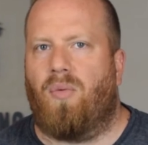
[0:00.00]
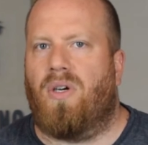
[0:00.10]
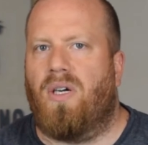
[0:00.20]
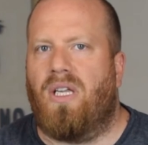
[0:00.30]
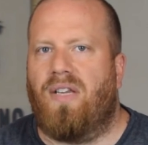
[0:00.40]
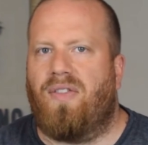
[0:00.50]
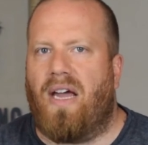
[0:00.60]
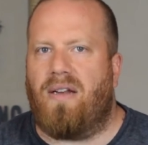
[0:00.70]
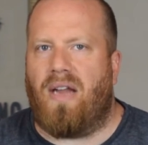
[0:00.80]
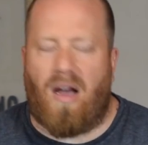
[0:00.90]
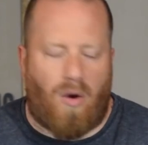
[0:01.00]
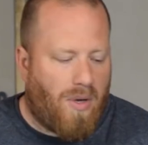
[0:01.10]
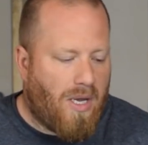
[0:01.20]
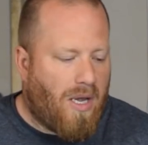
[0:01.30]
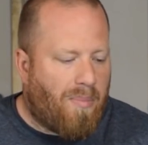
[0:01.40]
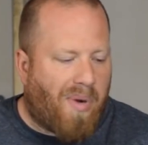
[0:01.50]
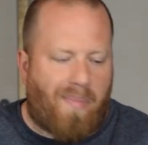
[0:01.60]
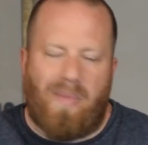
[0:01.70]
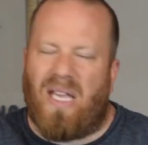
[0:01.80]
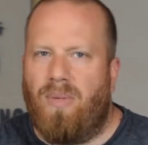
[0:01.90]
we're going to get that now,
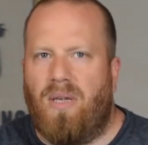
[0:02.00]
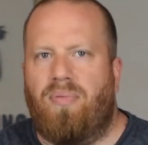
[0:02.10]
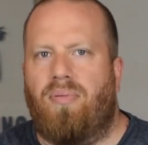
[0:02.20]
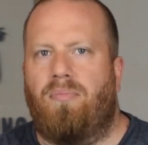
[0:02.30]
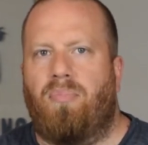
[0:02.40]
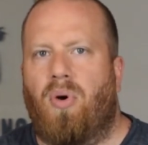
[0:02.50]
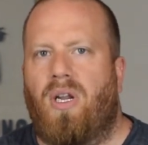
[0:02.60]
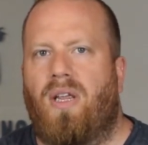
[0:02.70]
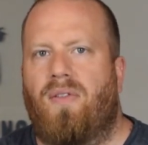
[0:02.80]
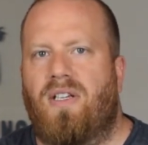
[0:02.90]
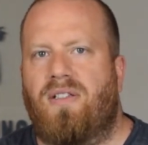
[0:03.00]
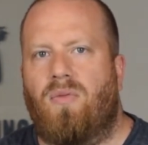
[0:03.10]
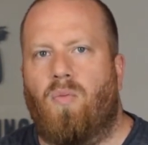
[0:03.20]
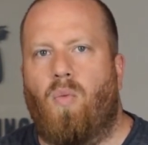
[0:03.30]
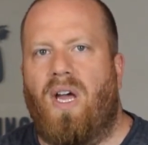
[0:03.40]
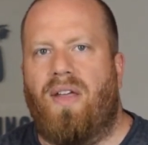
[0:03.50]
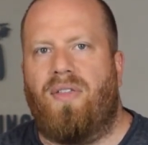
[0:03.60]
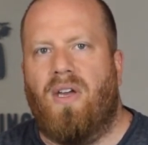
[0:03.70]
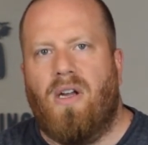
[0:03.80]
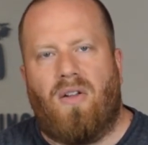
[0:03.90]
but maybe p putting this
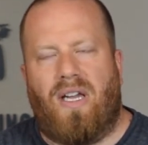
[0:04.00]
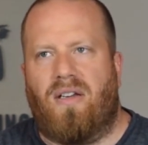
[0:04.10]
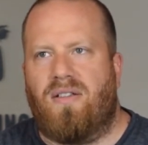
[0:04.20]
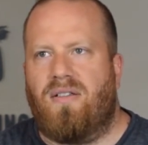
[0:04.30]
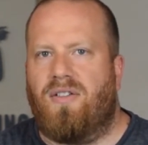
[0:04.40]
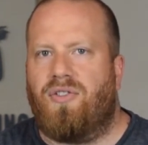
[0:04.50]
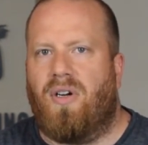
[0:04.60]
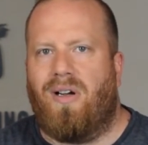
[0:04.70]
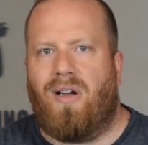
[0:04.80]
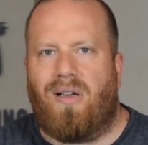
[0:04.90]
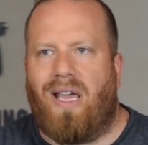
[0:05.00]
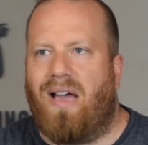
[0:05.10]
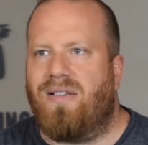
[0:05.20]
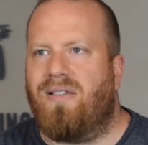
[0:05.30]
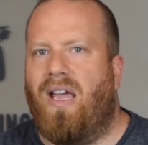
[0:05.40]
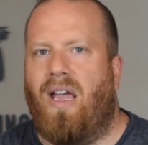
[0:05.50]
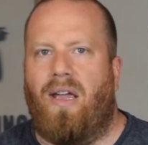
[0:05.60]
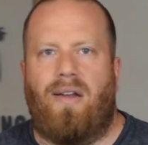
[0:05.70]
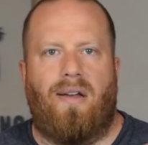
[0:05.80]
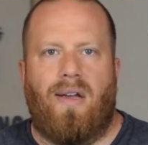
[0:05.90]
with like a Citra, a
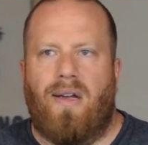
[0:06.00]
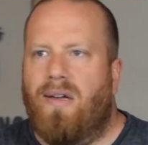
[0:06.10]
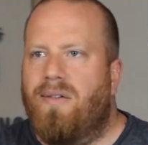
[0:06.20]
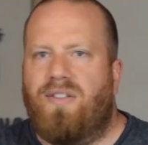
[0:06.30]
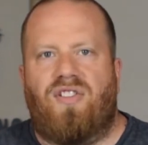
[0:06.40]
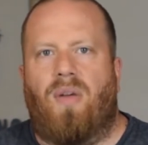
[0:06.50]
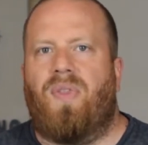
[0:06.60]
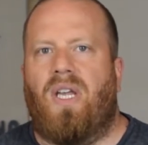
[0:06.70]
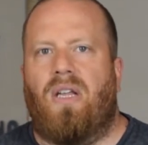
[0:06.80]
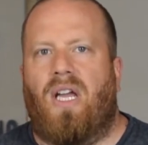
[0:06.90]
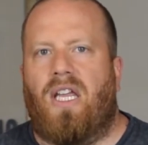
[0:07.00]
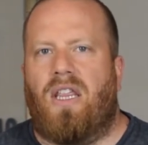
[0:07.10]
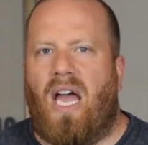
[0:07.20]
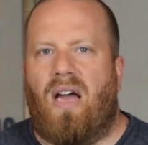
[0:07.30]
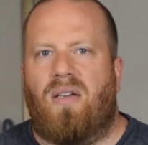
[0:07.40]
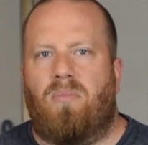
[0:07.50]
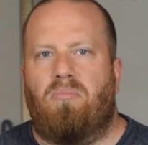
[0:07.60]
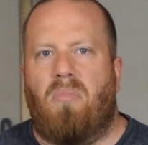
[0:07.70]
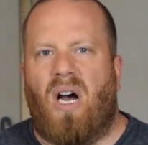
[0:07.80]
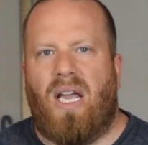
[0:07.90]
Cascade, something like that
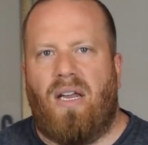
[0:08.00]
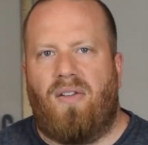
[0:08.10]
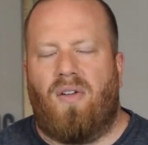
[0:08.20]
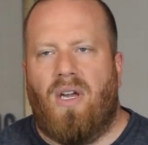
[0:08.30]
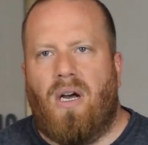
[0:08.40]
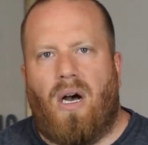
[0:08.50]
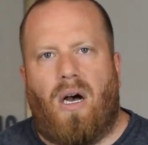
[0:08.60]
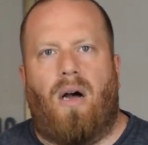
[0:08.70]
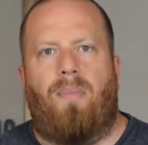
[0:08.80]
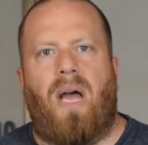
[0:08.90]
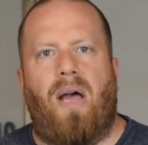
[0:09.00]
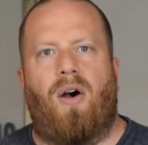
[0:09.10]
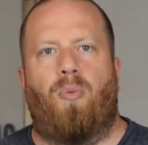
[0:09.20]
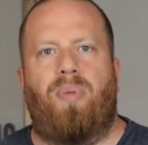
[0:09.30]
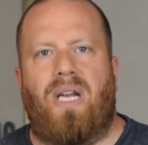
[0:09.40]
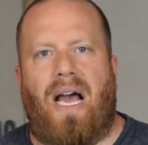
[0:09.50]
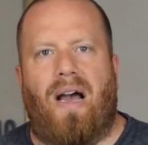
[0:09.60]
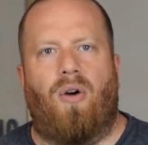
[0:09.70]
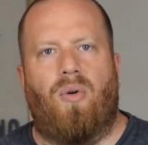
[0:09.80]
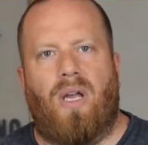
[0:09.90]
might Um, help it
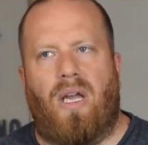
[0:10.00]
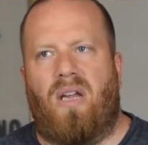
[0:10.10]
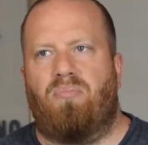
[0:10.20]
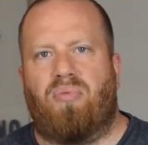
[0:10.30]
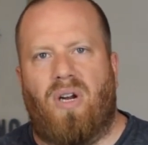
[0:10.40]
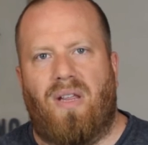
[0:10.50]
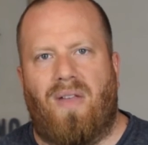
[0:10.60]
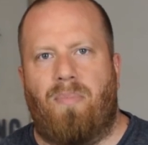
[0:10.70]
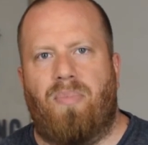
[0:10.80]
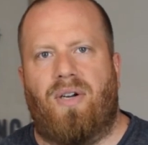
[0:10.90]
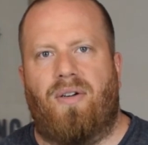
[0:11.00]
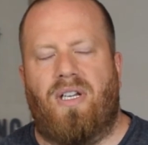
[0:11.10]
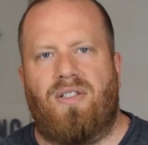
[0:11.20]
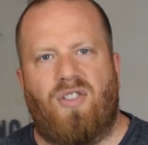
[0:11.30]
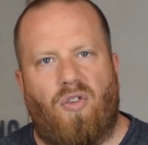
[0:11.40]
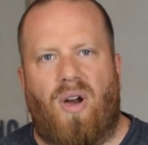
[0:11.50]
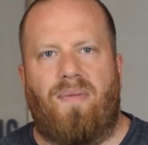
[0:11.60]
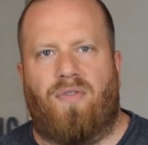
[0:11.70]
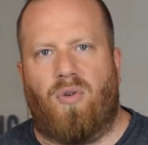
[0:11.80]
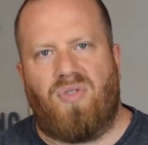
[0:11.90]
out and bring that bitterness,
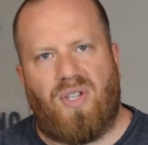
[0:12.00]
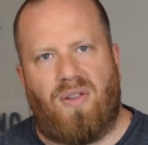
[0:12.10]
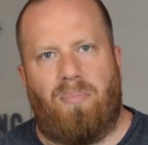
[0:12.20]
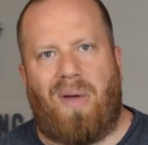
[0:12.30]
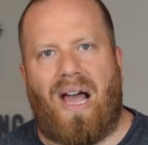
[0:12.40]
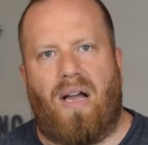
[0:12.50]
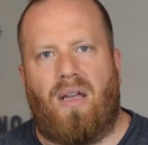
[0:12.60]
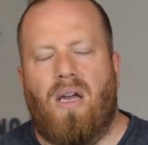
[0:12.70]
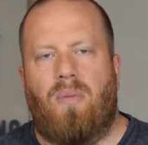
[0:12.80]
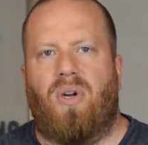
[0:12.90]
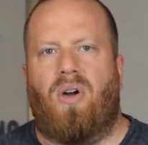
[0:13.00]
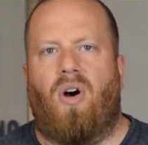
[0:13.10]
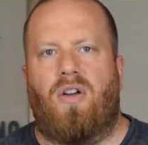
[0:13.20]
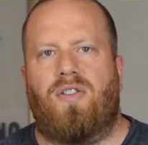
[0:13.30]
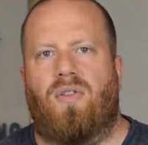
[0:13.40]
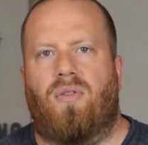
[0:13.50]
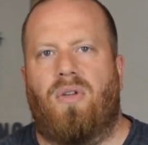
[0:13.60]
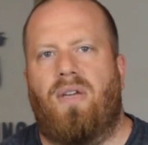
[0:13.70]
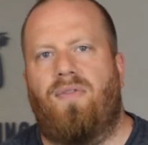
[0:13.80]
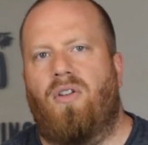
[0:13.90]
grapefruit to the back, but also
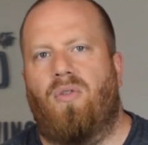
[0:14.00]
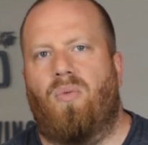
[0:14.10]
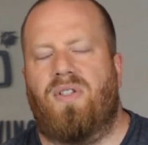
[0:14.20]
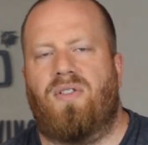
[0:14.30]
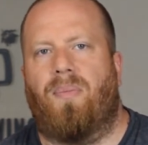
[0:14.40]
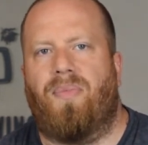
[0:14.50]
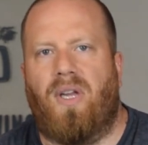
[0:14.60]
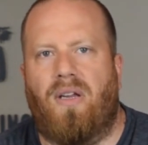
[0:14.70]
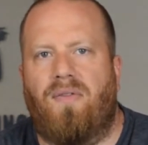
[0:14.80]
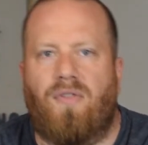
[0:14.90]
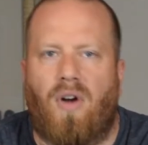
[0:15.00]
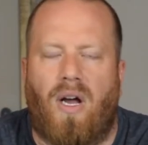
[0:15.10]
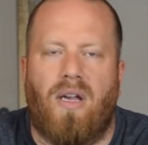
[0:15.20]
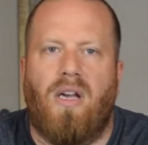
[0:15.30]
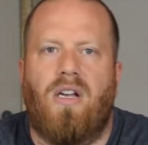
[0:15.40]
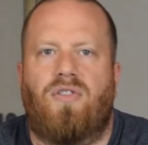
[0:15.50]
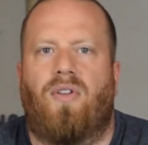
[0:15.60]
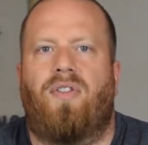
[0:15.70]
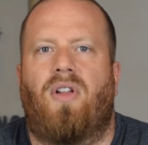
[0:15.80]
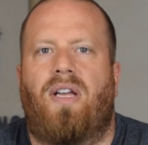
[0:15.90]
leave you with something in front. So
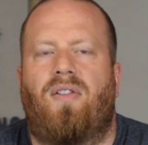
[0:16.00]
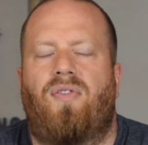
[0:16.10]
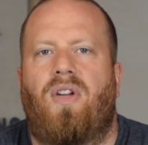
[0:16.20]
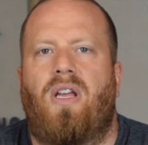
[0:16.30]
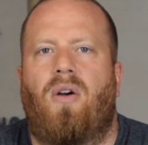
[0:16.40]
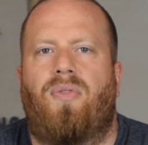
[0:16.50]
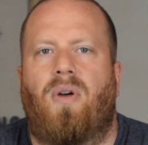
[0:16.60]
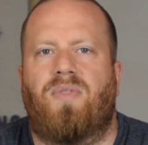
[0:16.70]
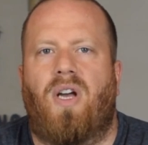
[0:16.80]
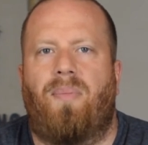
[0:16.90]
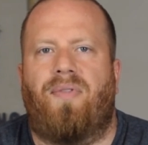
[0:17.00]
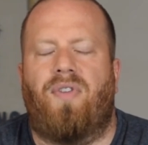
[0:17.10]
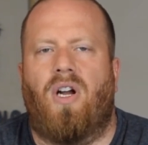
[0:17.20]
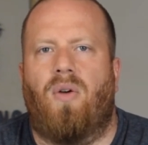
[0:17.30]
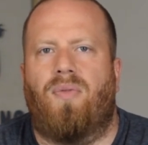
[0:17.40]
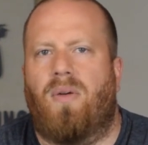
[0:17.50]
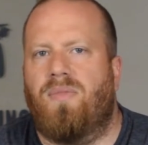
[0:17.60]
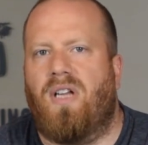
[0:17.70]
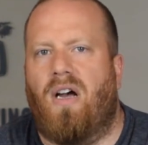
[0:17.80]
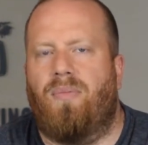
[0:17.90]
if you like this video, thumbs up. If you don't,
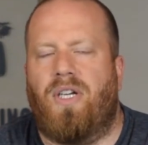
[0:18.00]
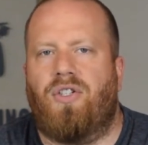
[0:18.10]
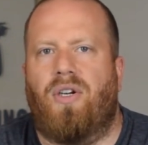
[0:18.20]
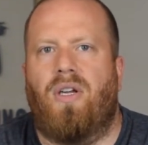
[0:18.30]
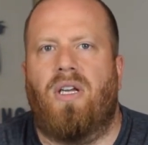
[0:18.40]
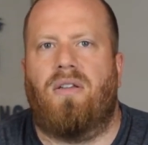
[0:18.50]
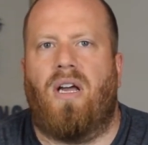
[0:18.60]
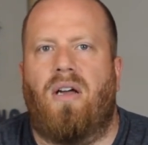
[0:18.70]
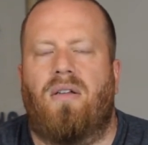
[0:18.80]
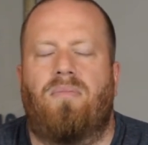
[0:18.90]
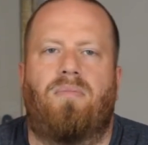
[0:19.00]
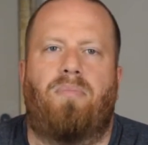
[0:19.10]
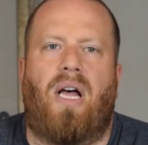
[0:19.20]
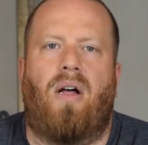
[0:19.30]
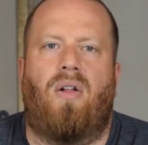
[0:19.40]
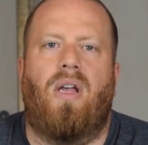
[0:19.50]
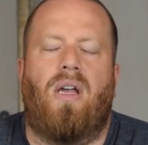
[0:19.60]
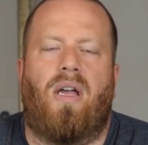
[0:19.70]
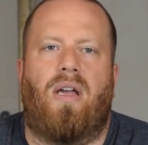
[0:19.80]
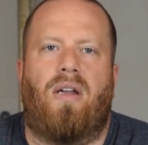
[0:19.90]
thumbs down. Make sure you hit that bell
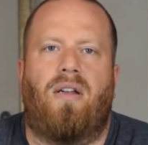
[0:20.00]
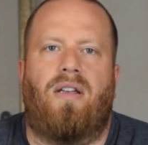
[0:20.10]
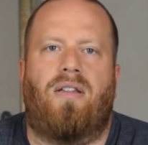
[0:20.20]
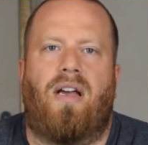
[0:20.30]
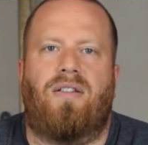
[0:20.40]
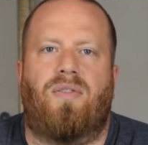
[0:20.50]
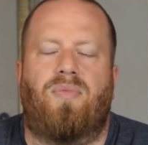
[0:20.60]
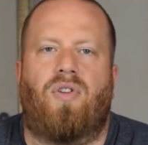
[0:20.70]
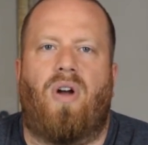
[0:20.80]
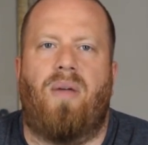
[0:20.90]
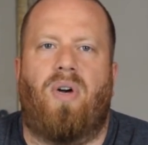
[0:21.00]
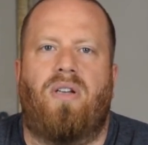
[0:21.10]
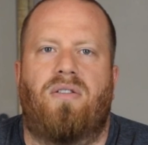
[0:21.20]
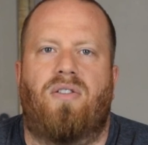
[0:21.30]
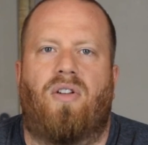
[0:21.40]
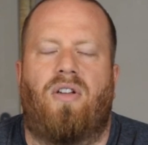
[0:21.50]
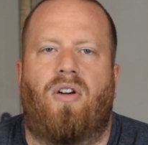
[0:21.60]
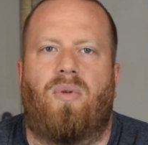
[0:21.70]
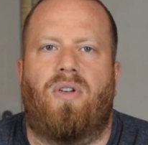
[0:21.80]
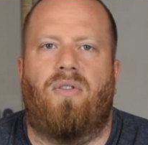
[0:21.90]
and hit that subscribe button so you
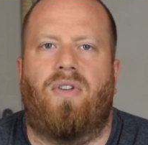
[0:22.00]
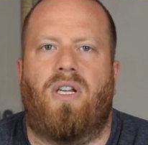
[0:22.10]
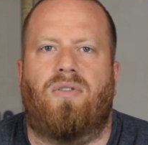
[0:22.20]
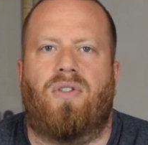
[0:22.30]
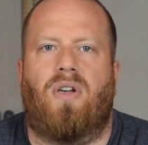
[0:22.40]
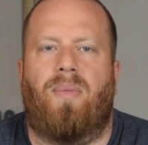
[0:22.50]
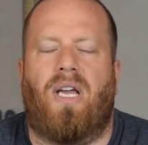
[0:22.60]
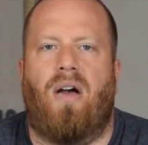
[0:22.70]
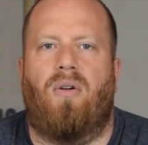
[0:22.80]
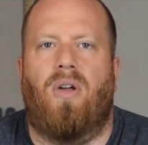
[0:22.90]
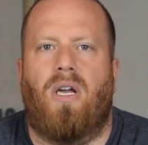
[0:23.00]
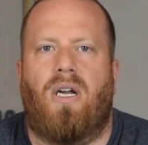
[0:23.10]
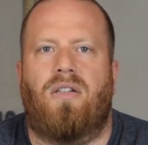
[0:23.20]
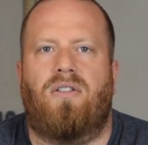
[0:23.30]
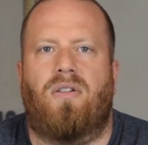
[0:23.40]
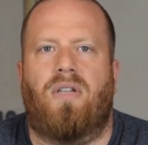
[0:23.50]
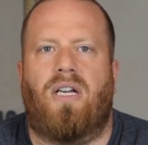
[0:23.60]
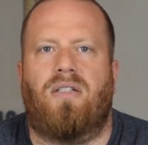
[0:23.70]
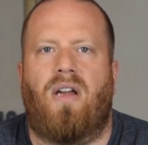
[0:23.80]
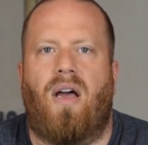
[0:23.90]
know when new videos are coming out. And until
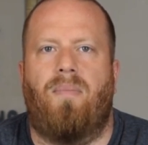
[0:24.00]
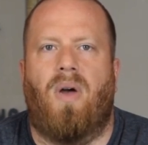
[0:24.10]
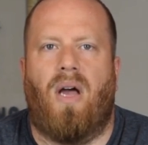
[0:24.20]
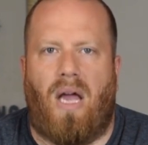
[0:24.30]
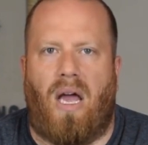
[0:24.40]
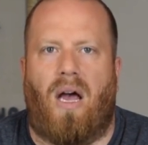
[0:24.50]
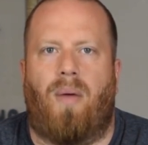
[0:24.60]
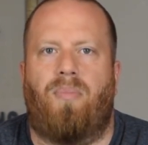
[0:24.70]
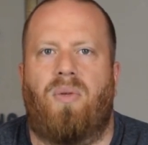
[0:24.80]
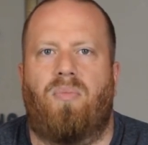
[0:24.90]
next time, happy